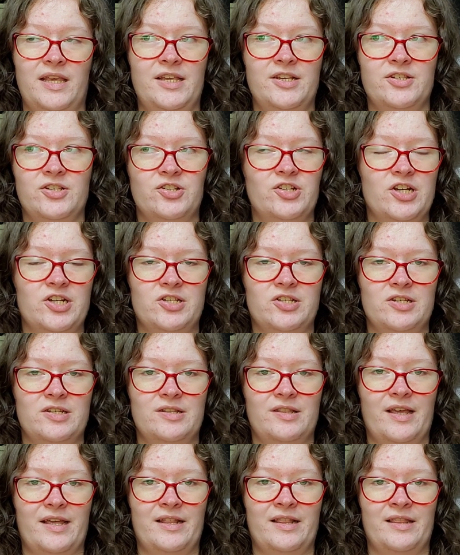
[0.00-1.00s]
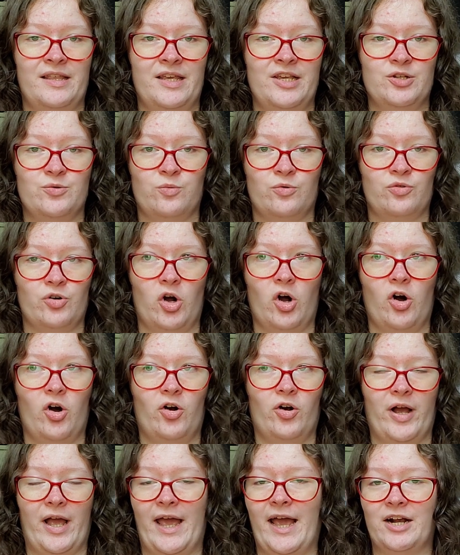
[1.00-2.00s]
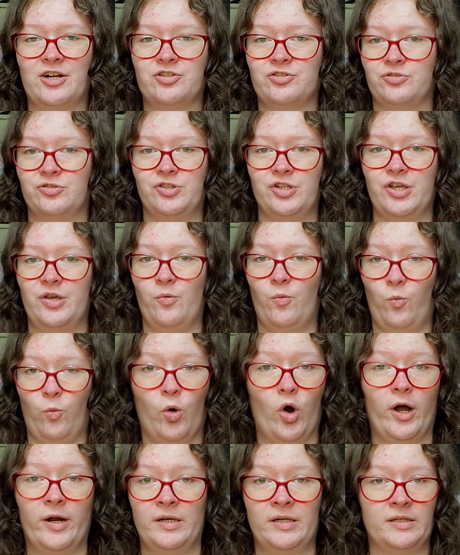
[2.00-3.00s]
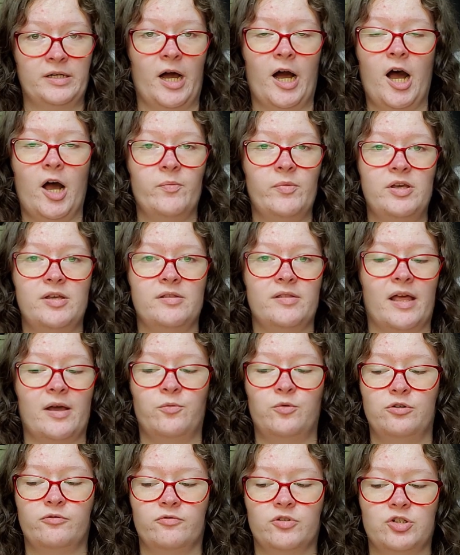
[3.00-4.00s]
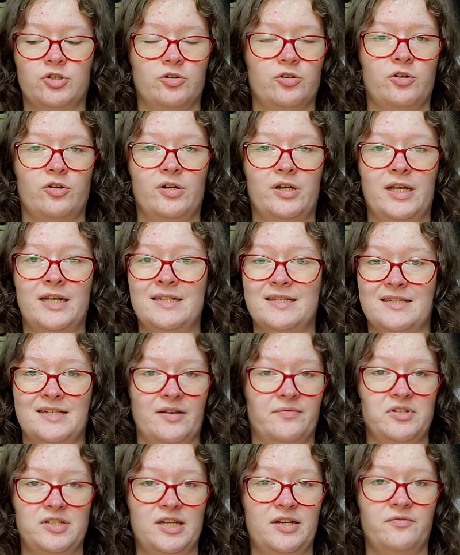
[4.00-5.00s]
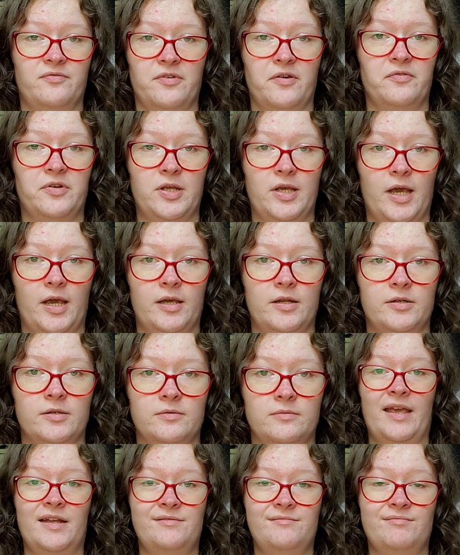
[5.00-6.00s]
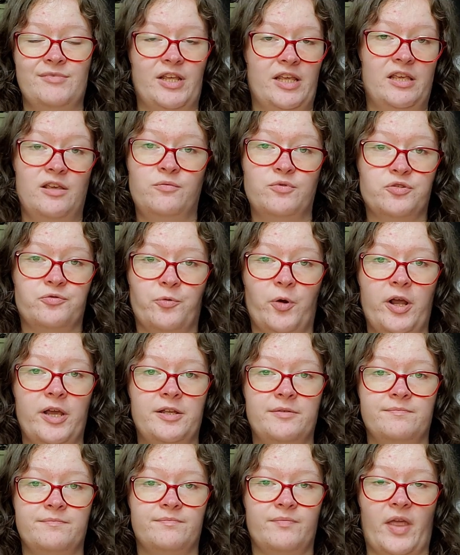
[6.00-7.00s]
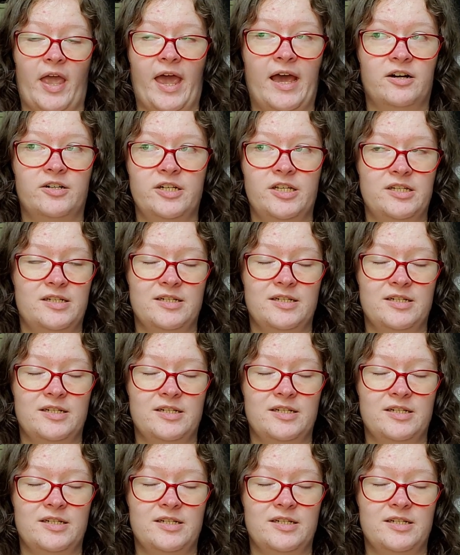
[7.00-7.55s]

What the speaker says: he suggested that these were all actually one comet that would return in 1758. And he was right. Halley